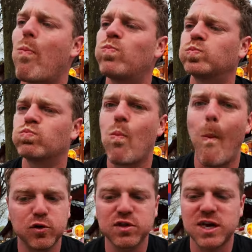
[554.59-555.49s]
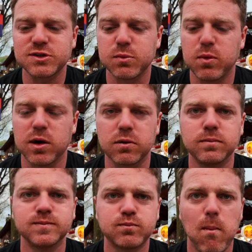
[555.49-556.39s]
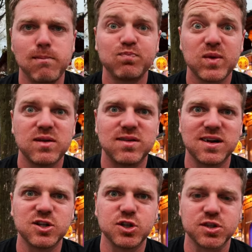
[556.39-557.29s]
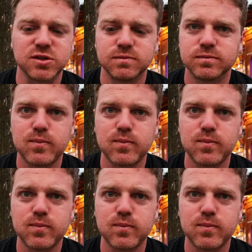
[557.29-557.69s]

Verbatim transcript: Mm. four thousand won, delicious.